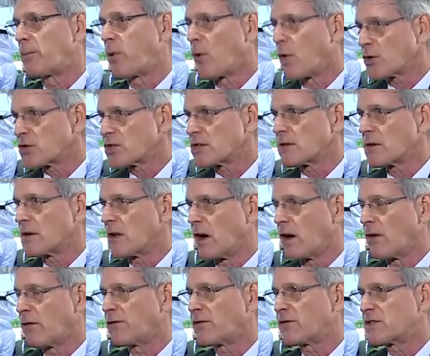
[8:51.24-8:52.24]
portion
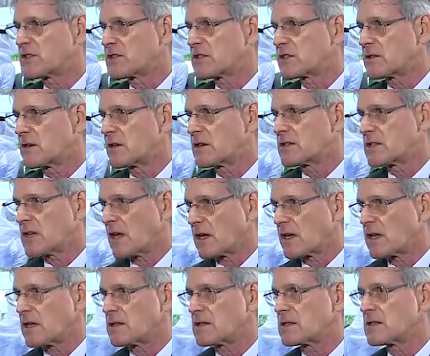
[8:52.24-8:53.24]
of
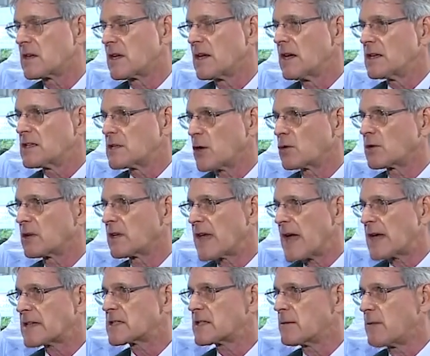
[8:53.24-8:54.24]
Turkey's total
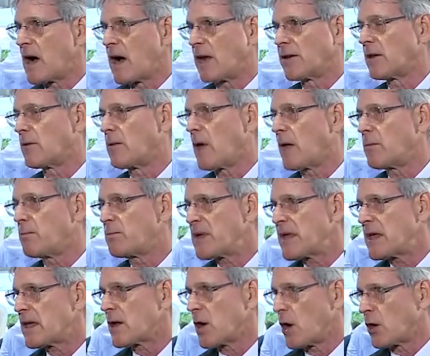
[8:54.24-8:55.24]
gas demand. And
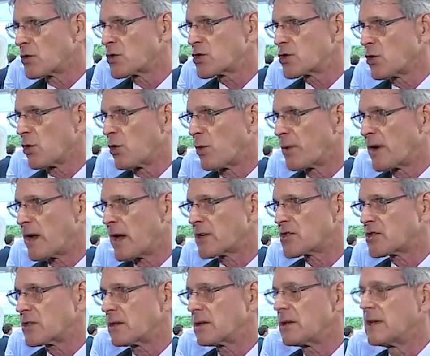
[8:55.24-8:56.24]
being onshore
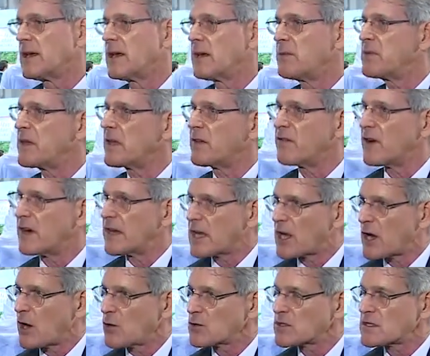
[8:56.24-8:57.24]
production, being very
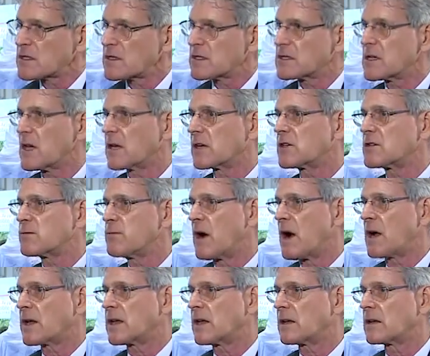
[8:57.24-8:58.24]
close to the Turkish
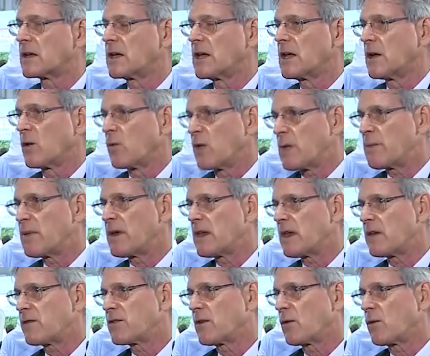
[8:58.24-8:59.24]
market, we
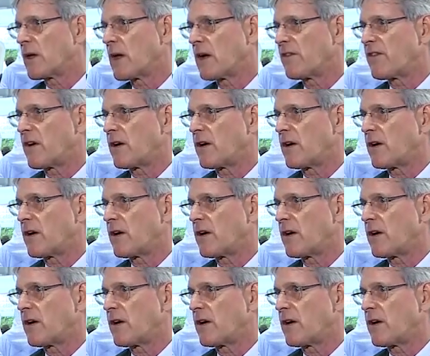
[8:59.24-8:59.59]
believe that we are